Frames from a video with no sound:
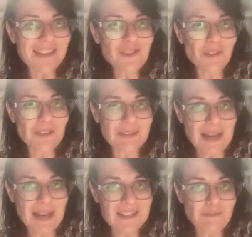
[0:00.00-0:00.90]
so
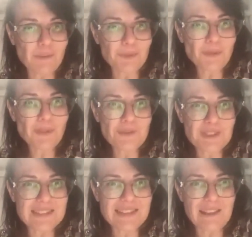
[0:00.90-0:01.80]
imagine from
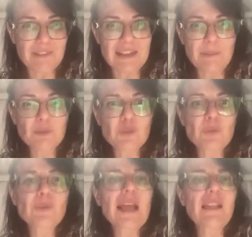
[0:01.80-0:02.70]
2007 up to
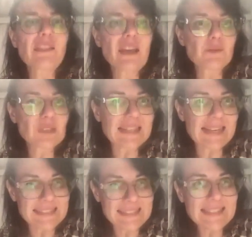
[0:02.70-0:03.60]

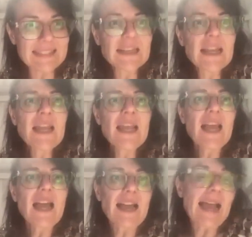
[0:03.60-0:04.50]
2019,
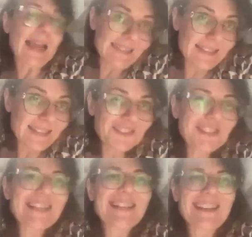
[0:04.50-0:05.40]
I
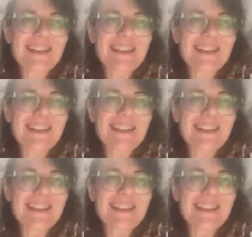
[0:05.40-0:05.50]
disagree.